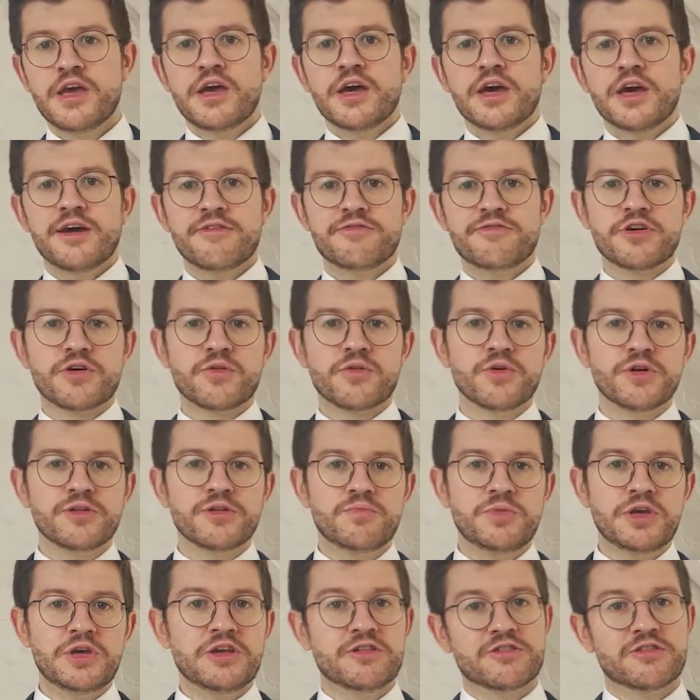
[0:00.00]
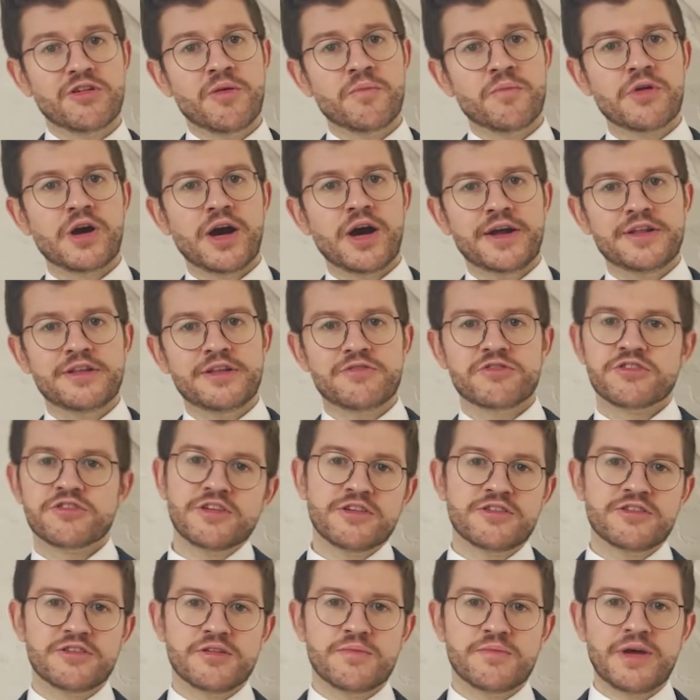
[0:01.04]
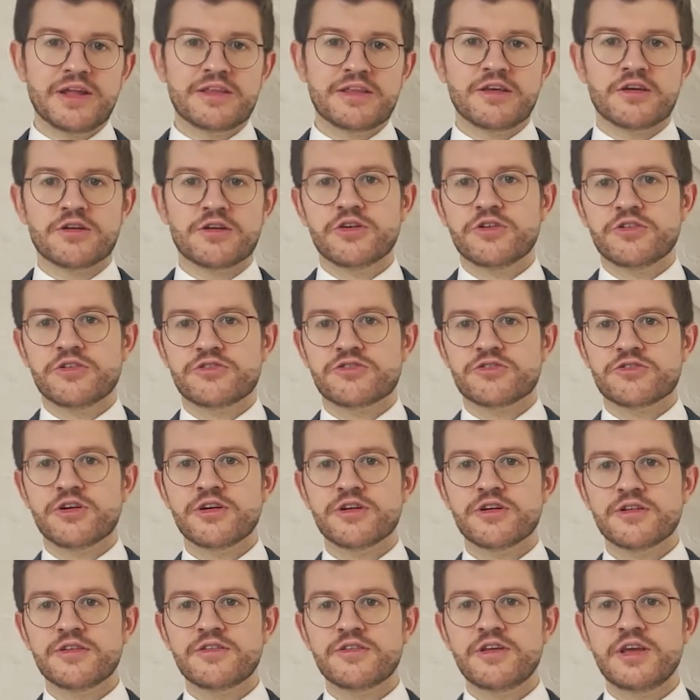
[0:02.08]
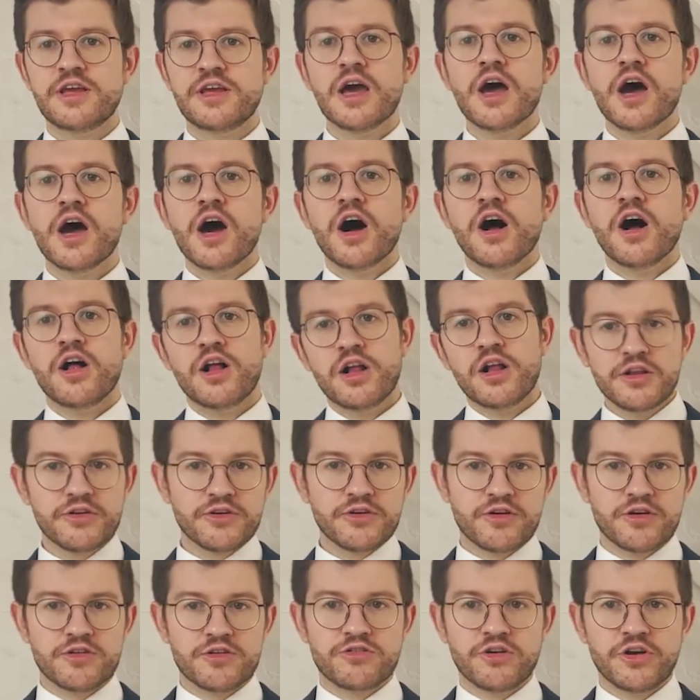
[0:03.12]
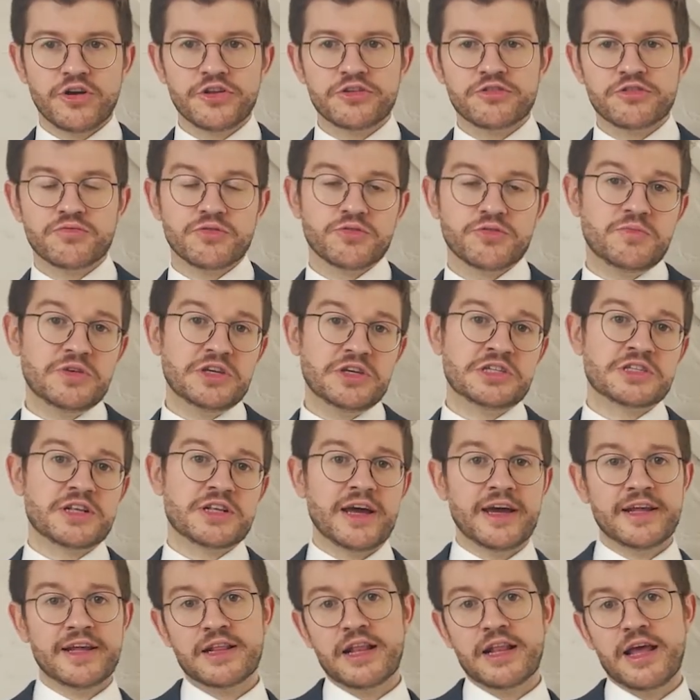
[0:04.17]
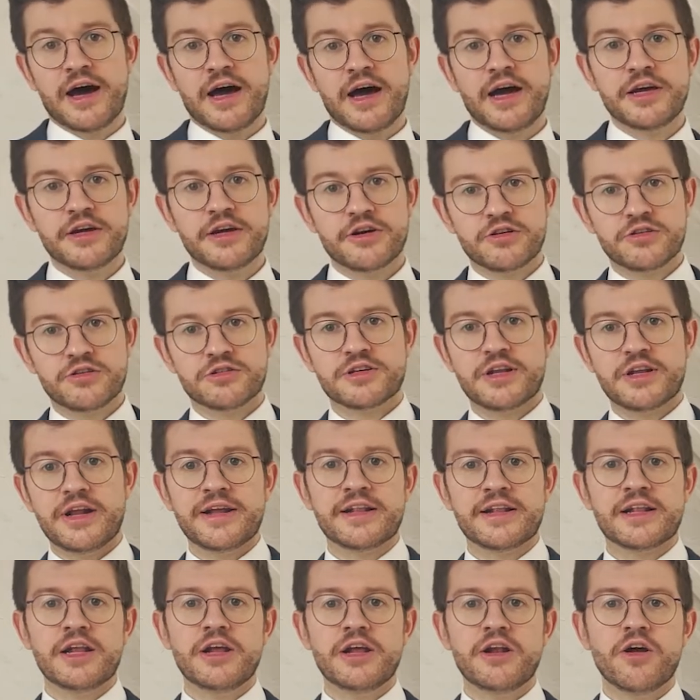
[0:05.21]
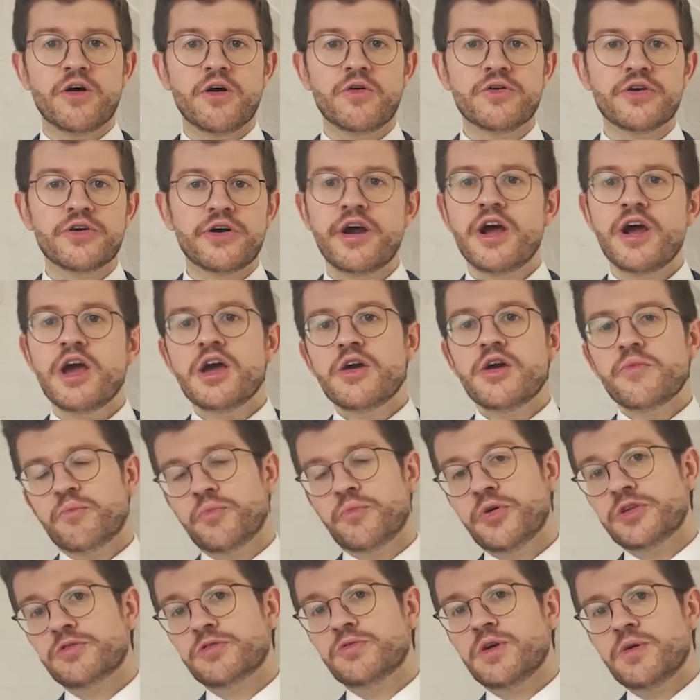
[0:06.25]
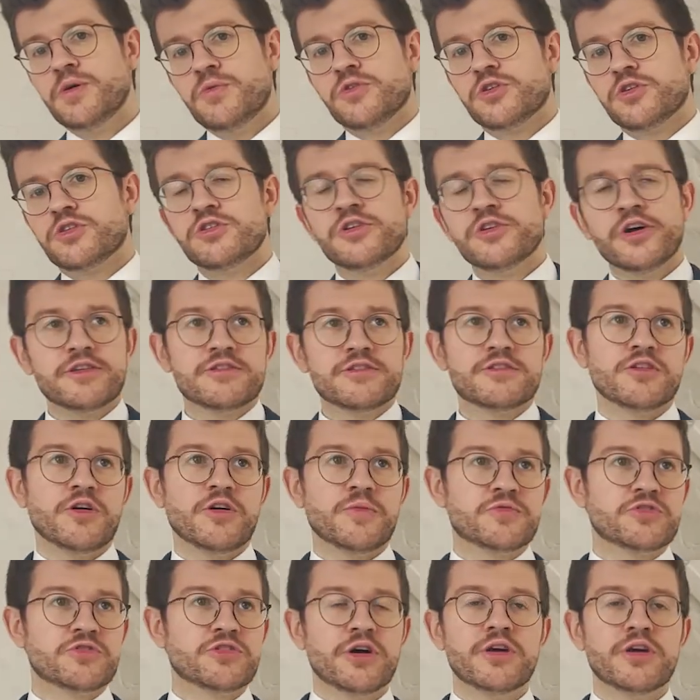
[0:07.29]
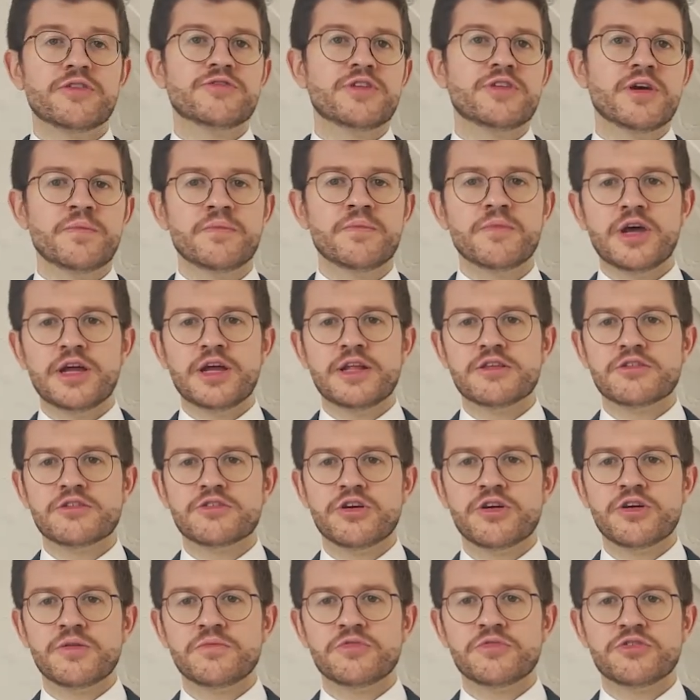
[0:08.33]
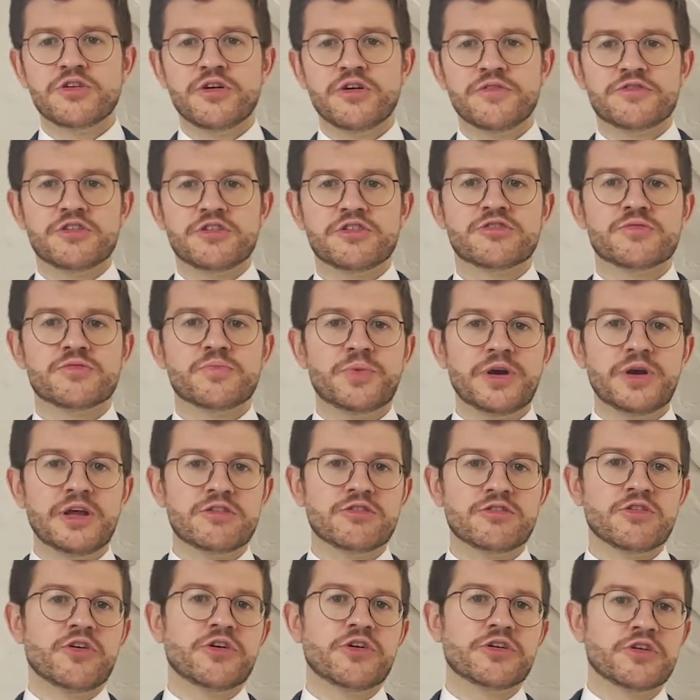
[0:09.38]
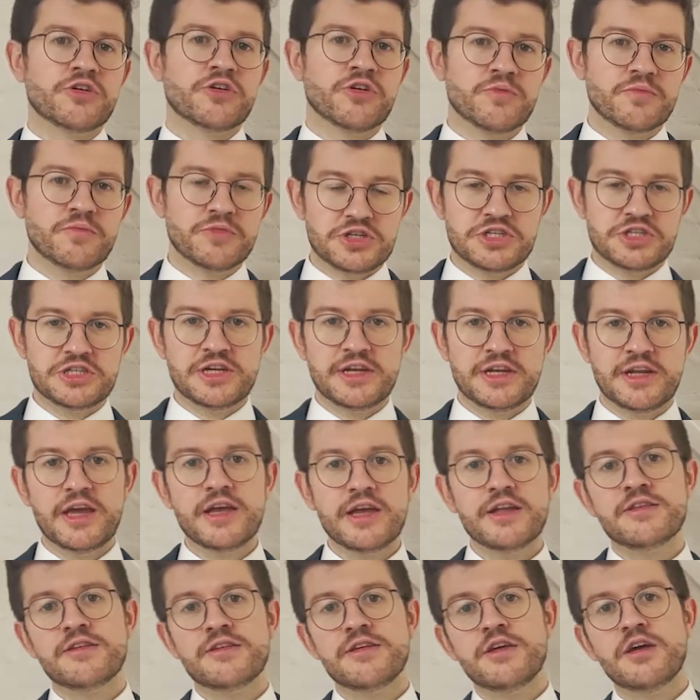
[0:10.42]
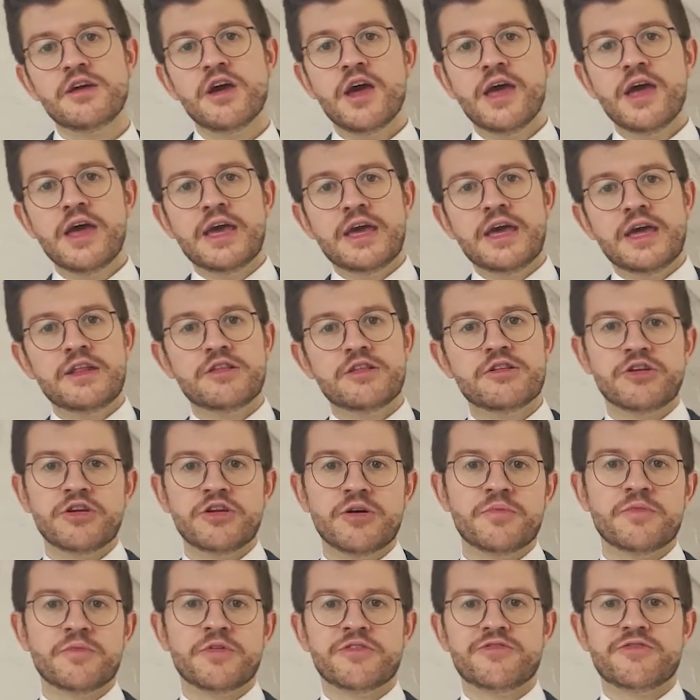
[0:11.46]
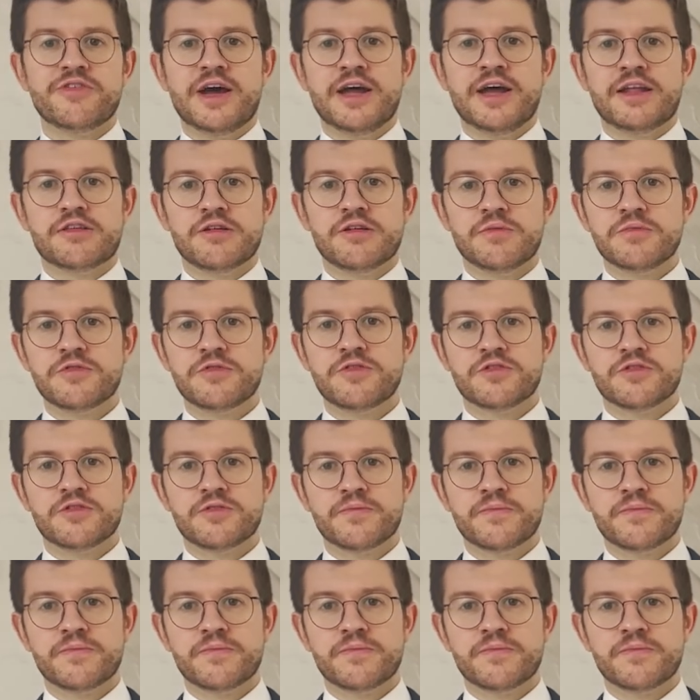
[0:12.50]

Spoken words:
If there would be some kind of systematic uncertainty, all the results would be slightly higher or slightly lower, but we would not observe them in terms of the spread or the homogeneity in the number of atoms.